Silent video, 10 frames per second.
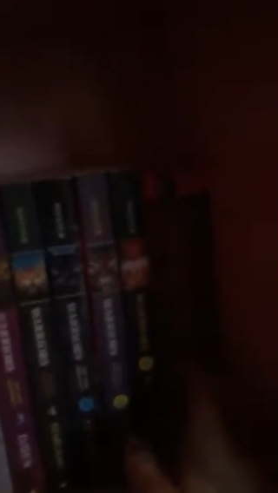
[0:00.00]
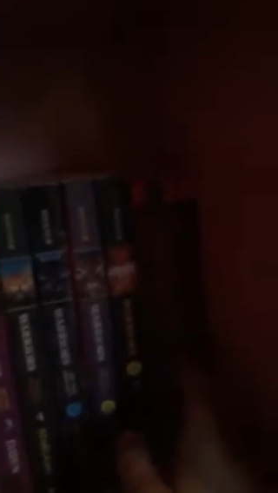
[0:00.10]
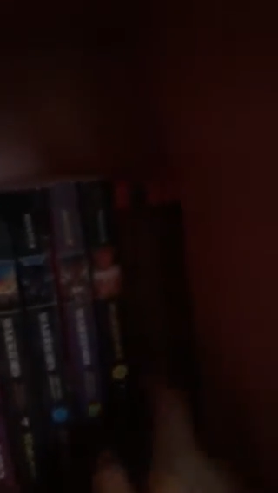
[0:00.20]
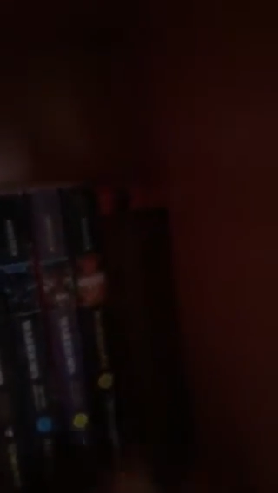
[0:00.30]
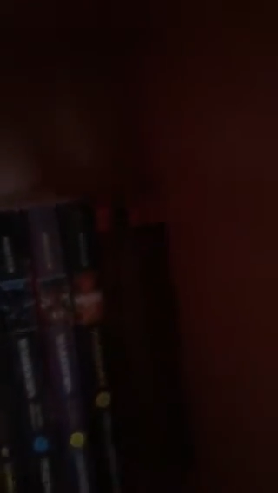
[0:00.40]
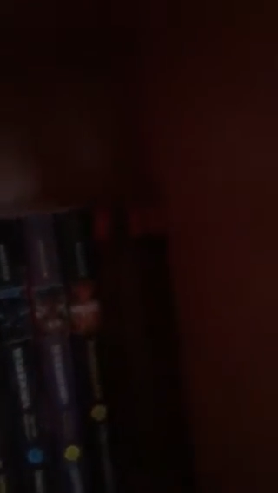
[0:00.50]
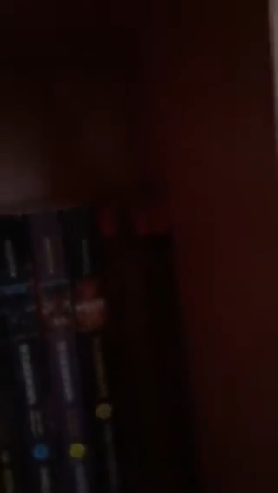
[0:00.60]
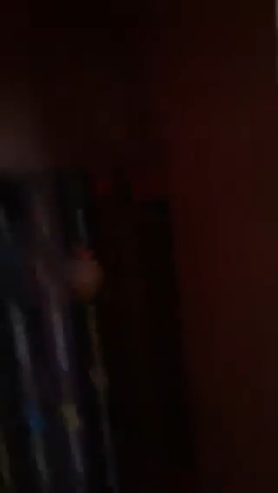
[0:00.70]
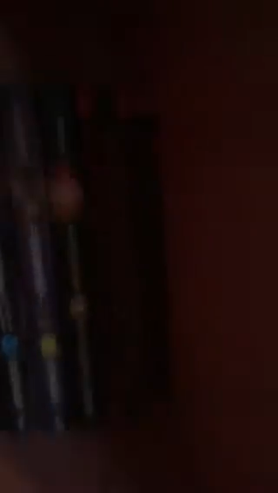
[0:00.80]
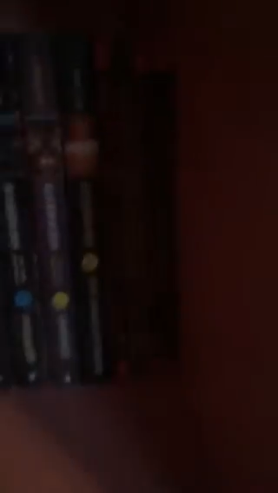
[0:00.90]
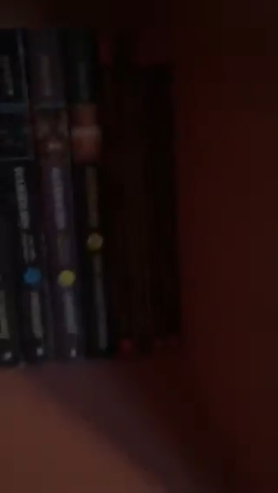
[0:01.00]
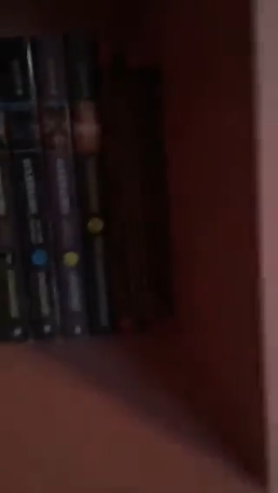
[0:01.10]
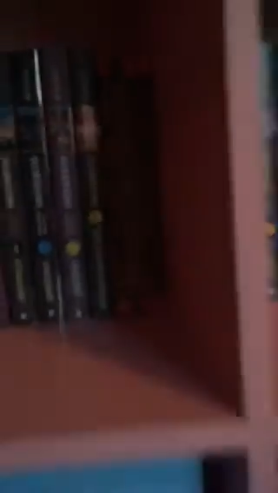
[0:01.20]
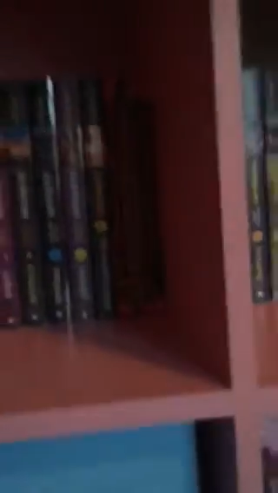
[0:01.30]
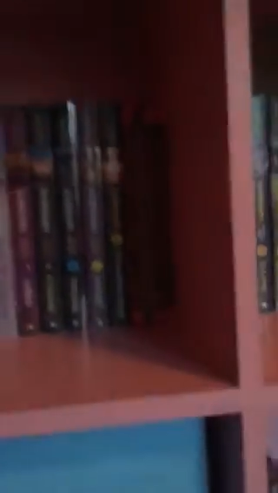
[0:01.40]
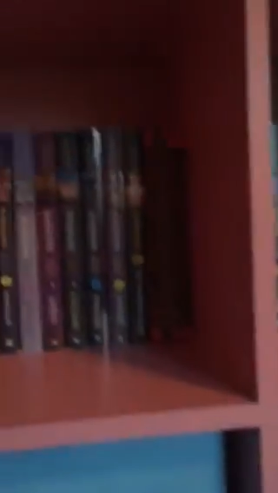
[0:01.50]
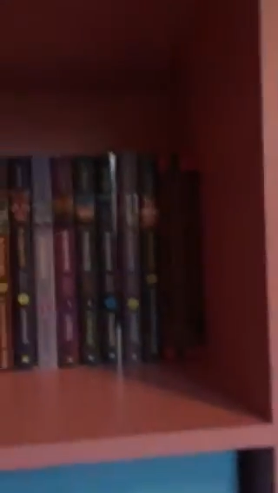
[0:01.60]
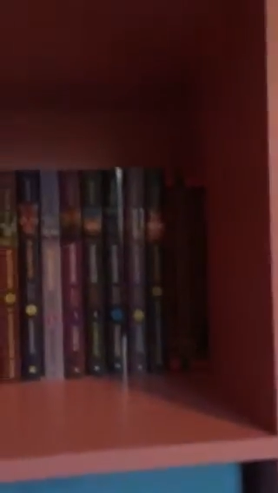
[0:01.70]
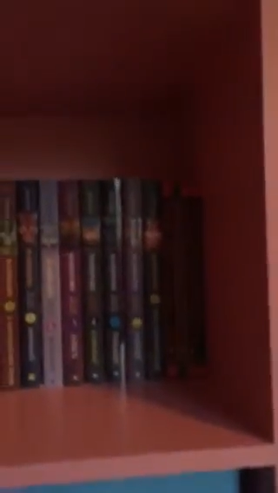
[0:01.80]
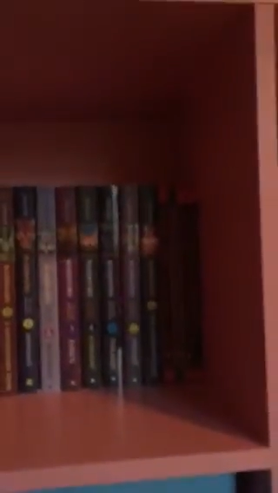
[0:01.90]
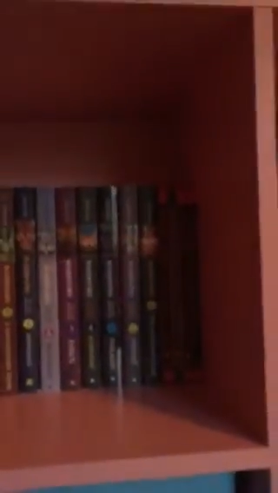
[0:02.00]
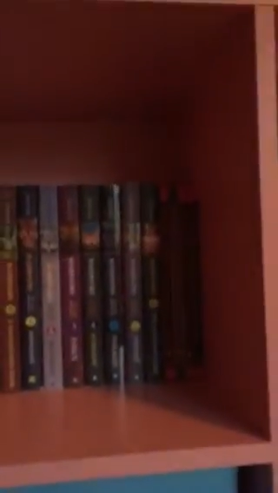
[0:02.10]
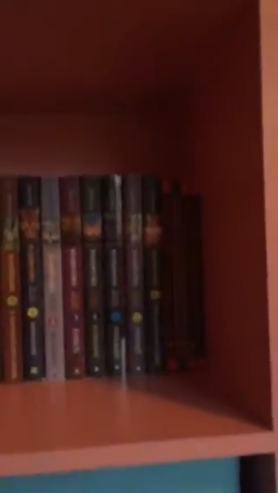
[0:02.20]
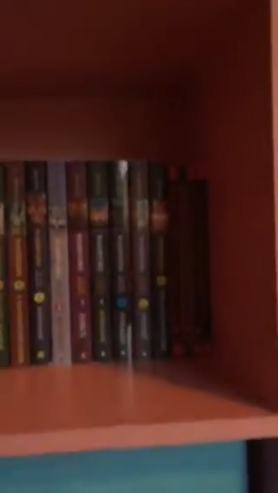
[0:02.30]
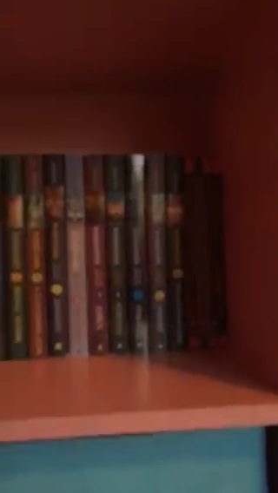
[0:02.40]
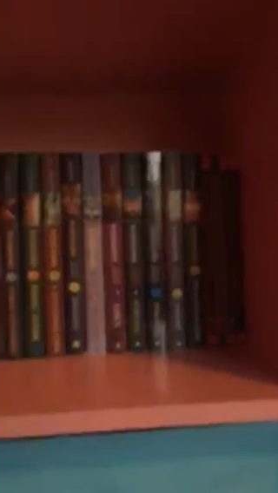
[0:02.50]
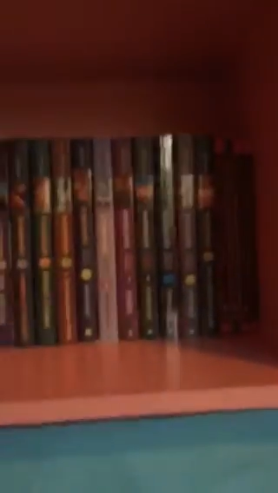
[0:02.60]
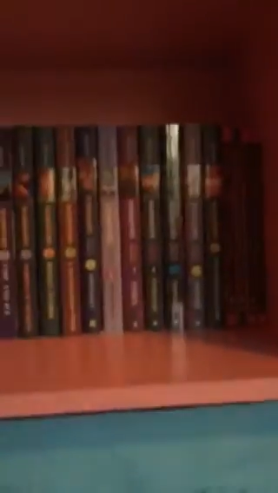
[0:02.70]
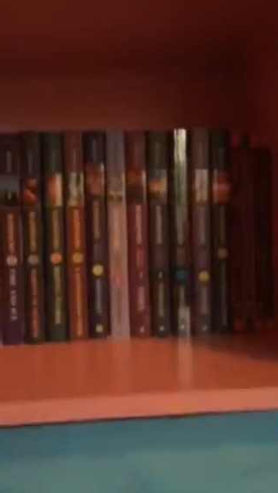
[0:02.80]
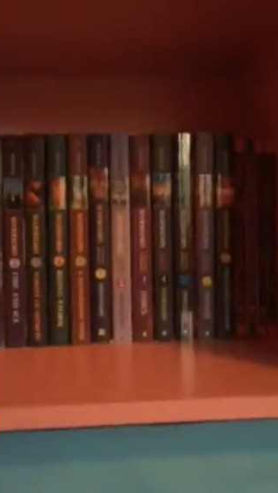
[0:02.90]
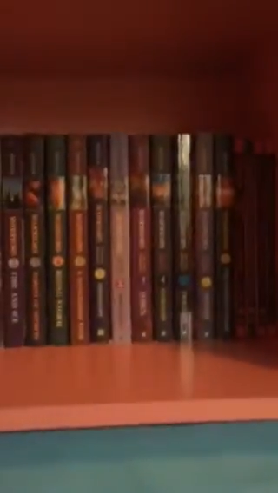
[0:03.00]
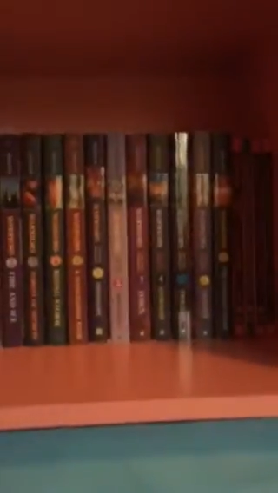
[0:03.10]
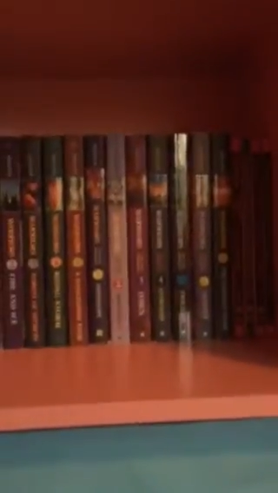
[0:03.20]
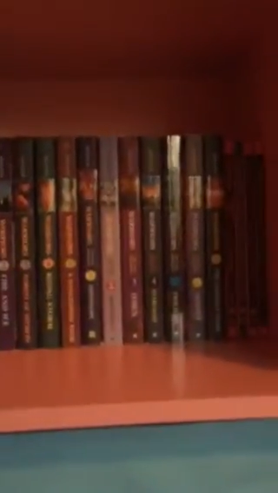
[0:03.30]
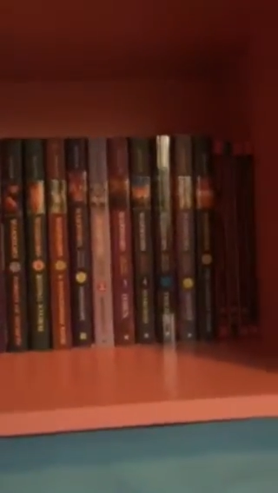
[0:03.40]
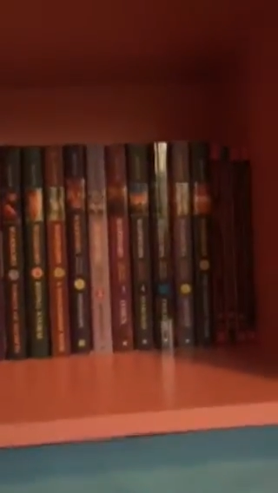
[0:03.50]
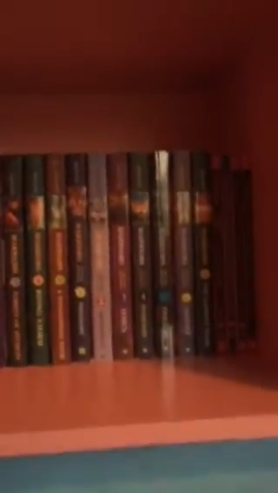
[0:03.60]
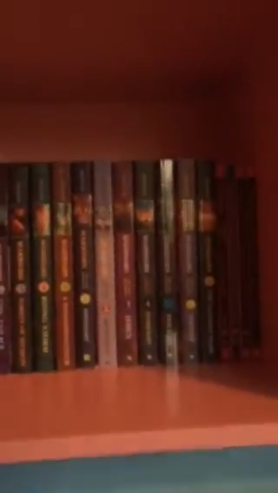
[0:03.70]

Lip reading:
Nobody's mouth can be seen.